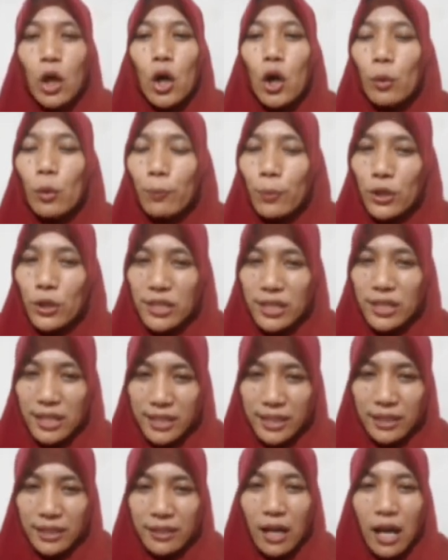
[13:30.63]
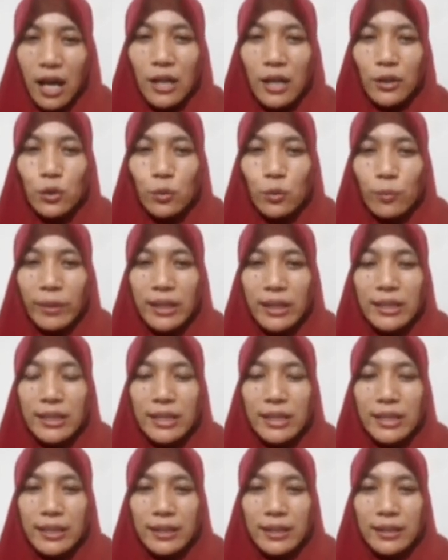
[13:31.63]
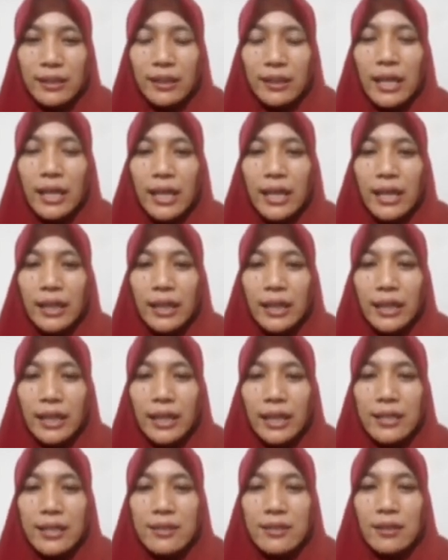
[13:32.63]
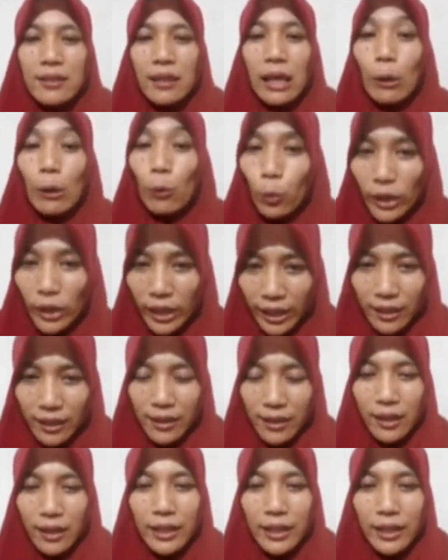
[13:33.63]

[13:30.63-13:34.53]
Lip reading: opposition argument here is weak,